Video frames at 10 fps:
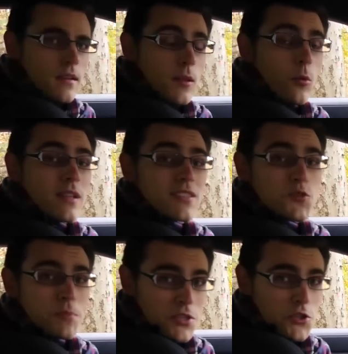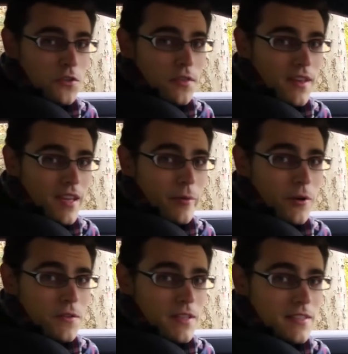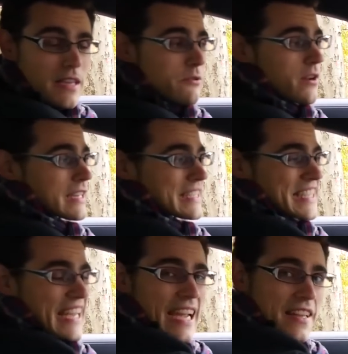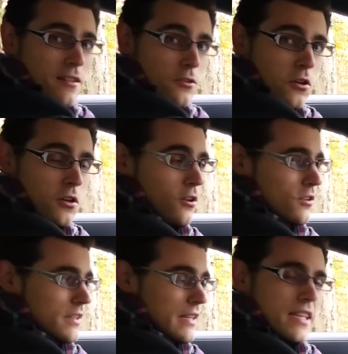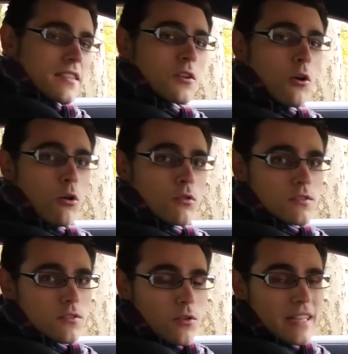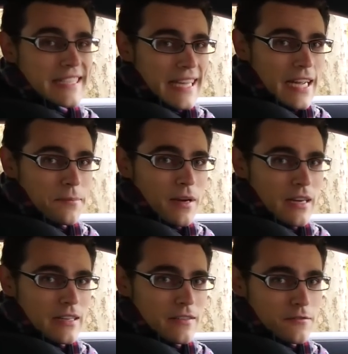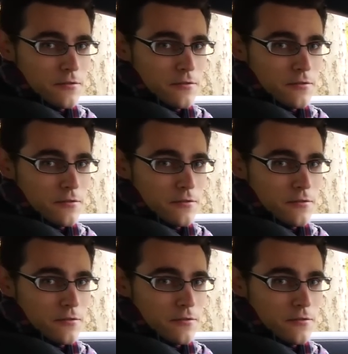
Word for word: The one special thing about the interior is the analog clock and it's also a timer,